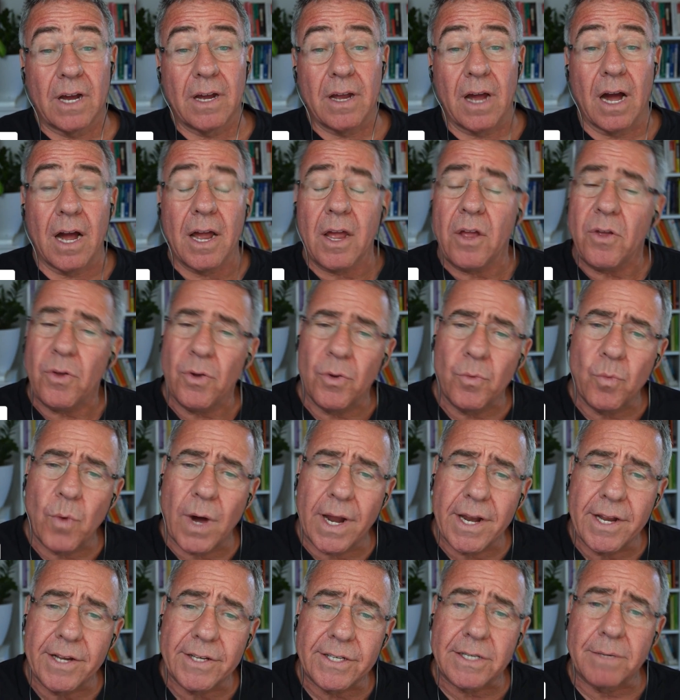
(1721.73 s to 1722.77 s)
I heard
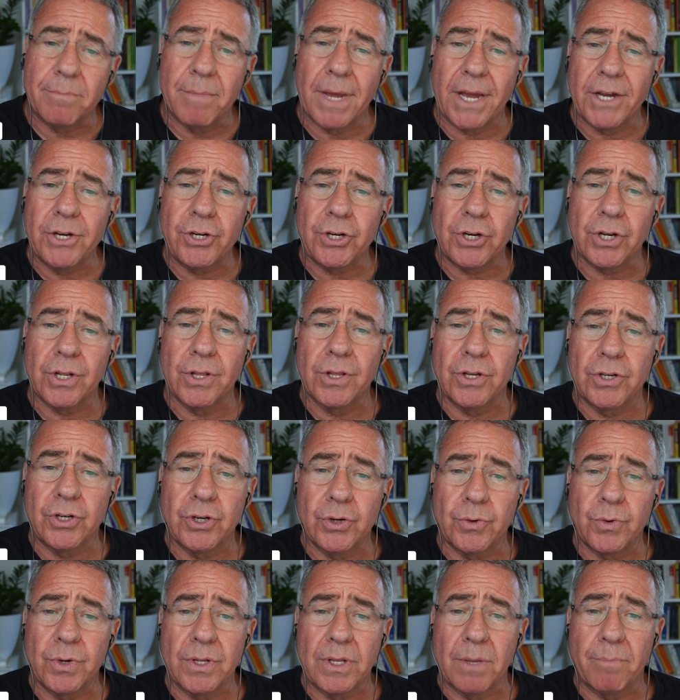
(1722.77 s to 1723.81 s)
one estimation that
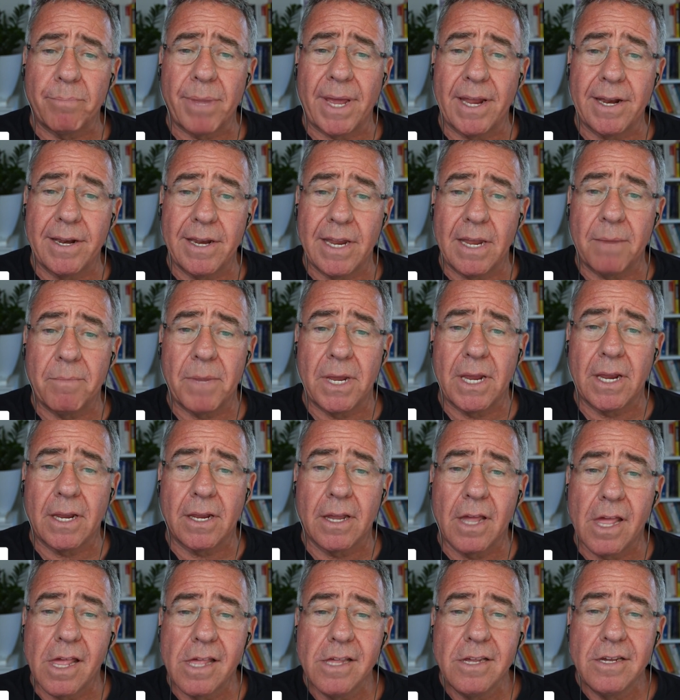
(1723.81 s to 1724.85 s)
during the pandemic,
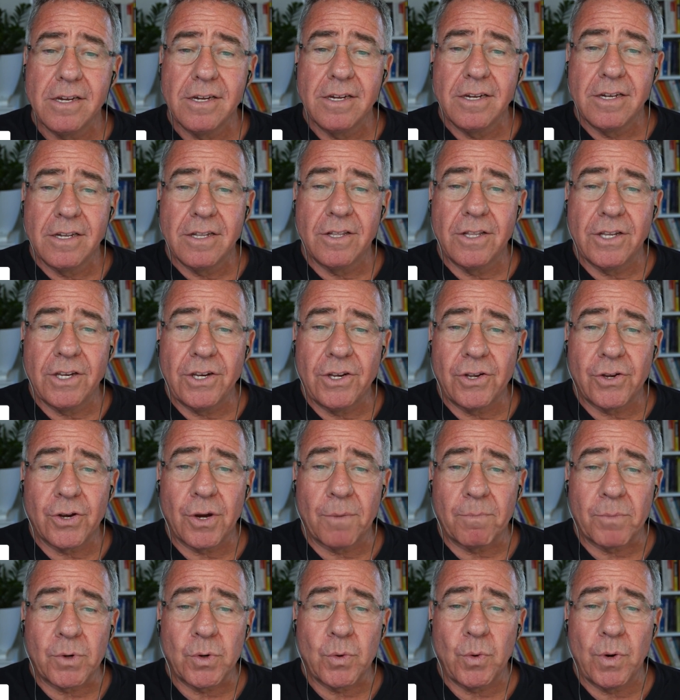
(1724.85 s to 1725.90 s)
the
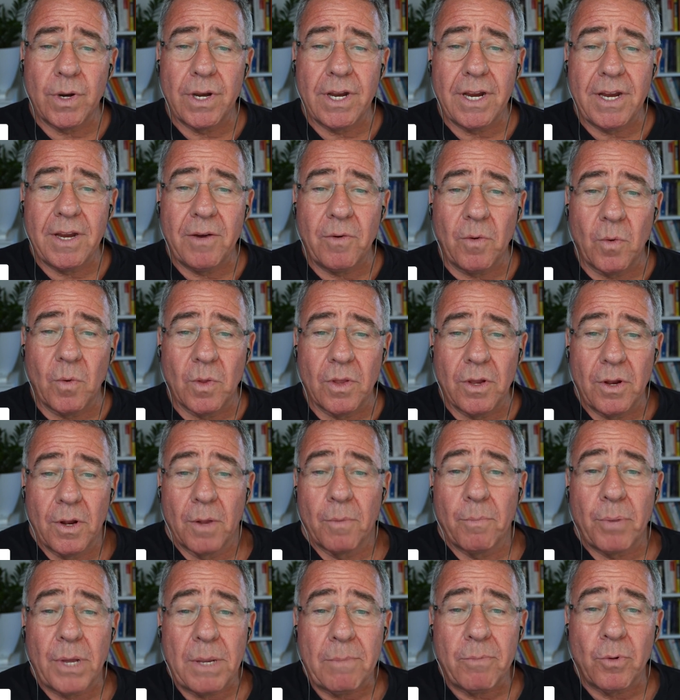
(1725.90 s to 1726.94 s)
top 20,
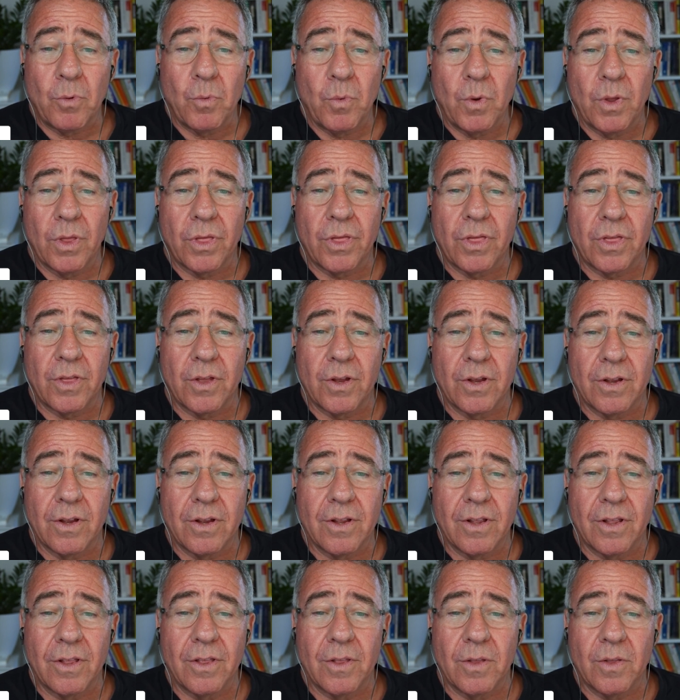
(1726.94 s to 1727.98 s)
people with
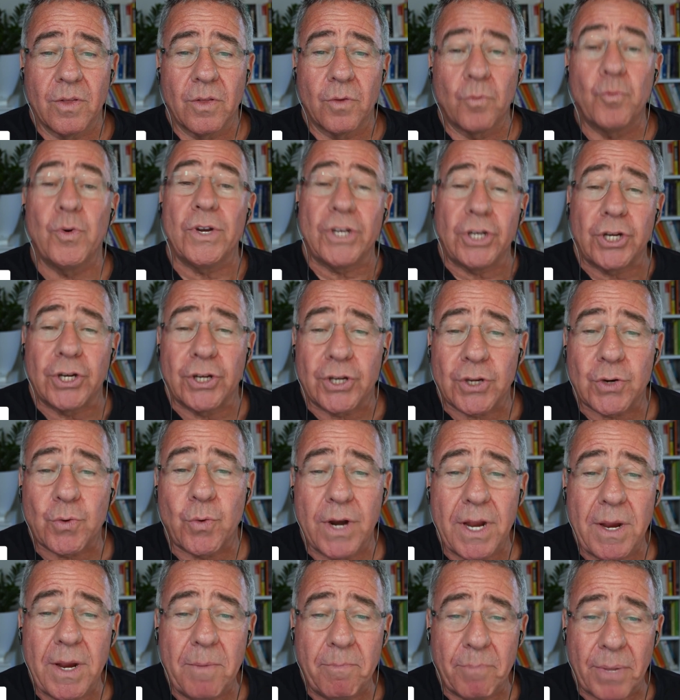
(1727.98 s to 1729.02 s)
the richest
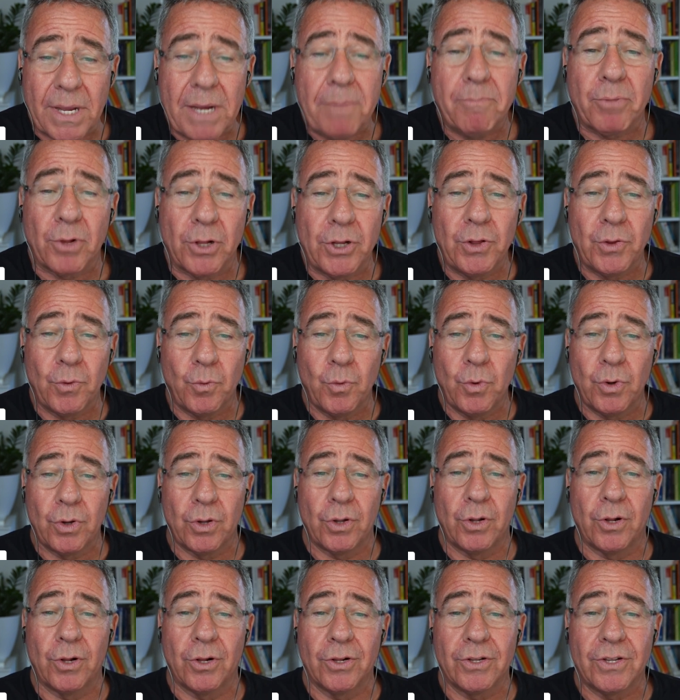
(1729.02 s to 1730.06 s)
20 people in the
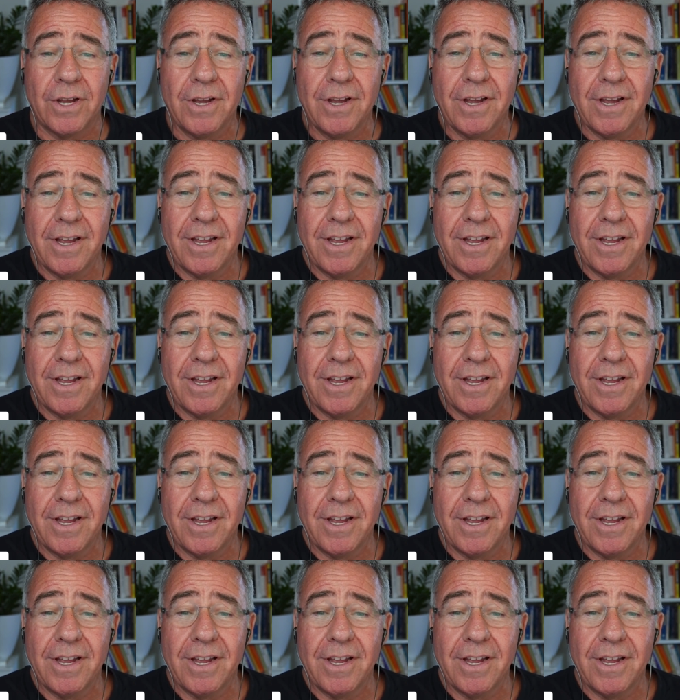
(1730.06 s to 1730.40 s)
world